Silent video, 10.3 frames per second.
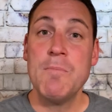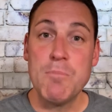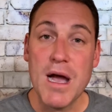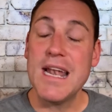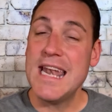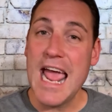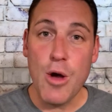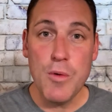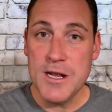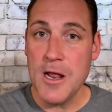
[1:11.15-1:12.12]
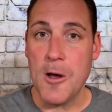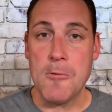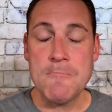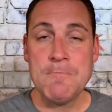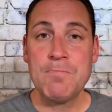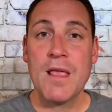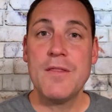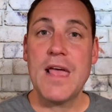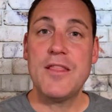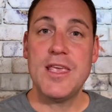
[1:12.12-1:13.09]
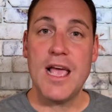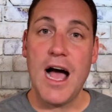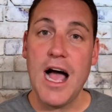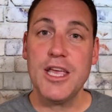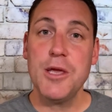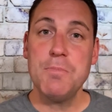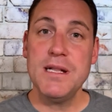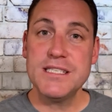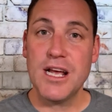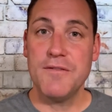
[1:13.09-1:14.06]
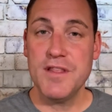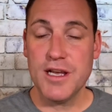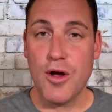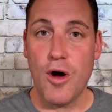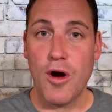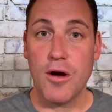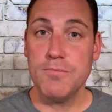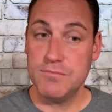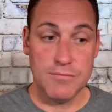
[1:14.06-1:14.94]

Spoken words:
But now we know that the occupants of the car,